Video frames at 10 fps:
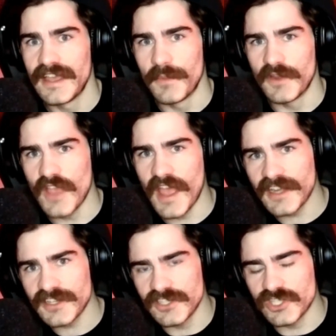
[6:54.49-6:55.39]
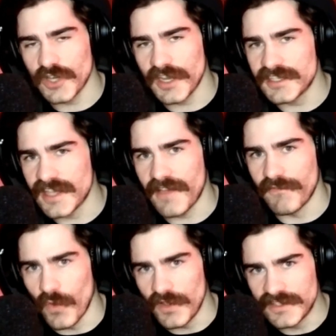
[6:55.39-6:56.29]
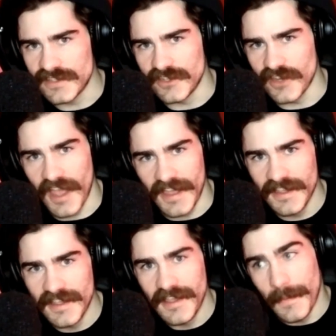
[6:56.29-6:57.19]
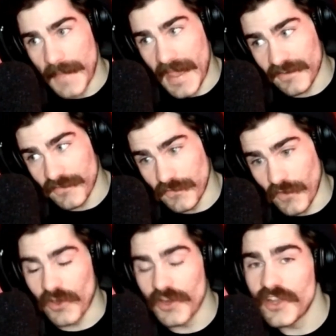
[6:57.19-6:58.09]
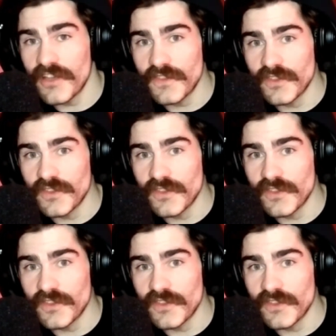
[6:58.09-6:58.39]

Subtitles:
But if you actually trace that voice in your head back far enough,